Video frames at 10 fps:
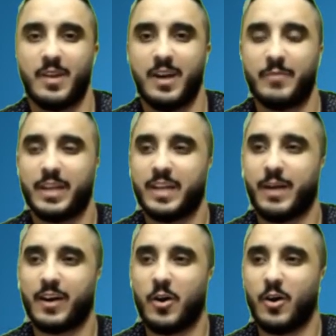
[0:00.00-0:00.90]
Thinking
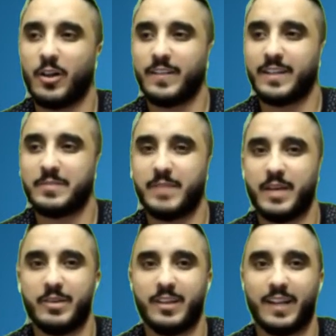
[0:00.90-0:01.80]
about calling this
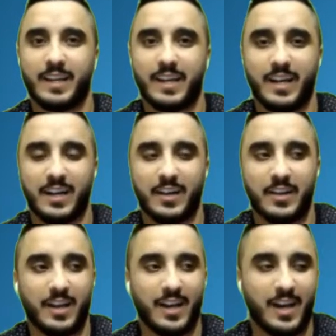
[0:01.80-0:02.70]
maybe like I
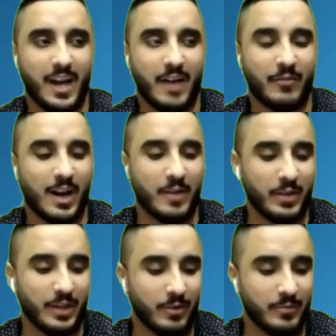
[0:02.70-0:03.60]
forgot to bring
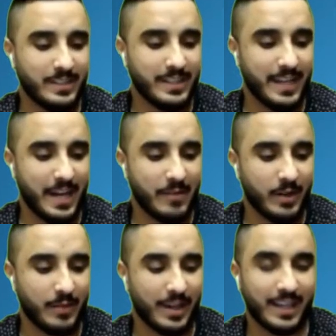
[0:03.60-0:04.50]
it with me today,
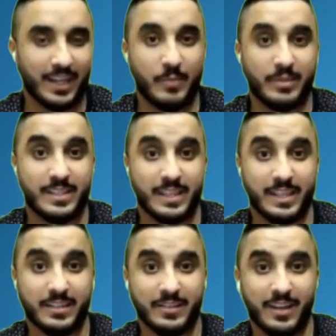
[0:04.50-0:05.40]
but making a cup of
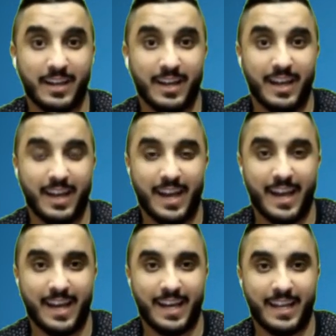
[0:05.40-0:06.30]
tea
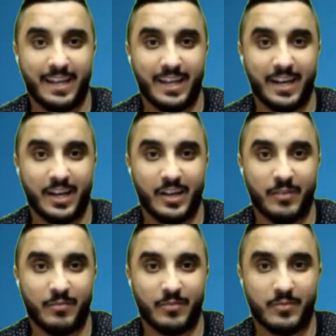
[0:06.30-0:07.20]
and
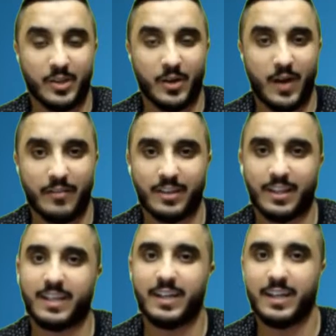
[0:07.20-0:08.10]
having it
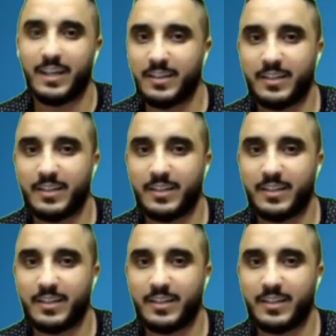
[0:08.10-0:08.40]
like a